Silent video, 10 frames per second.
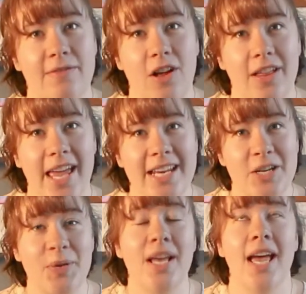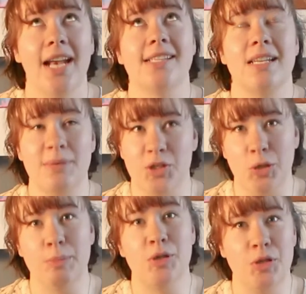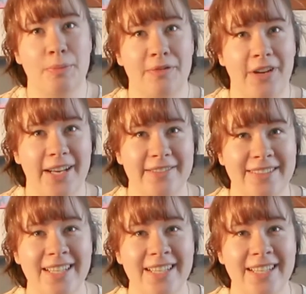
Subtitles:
volcano, and it's going to be super, super fun.